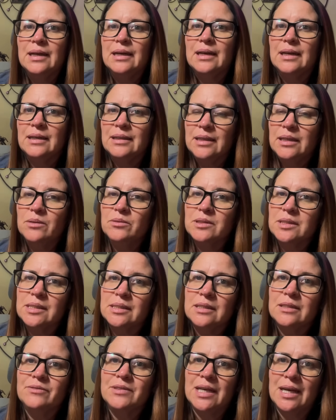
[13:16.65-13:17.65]
and he
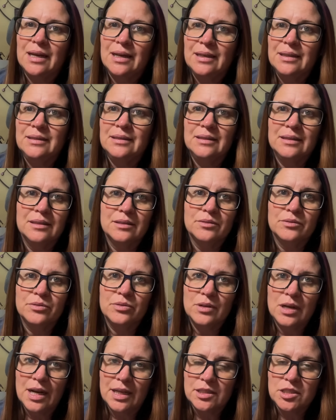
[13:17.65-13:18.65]
received eight
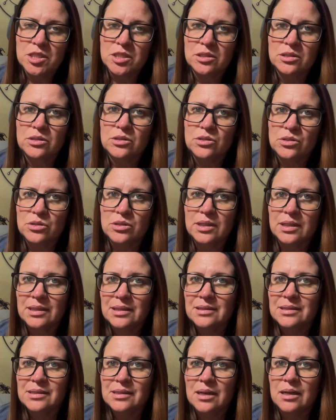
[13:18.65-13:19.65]
infractions during
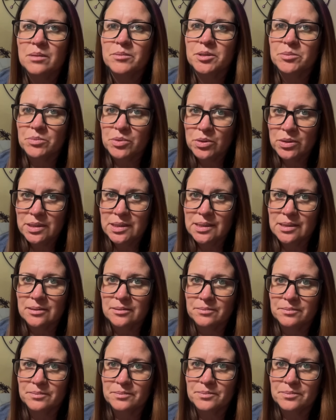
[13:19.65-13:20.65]
his time in prison.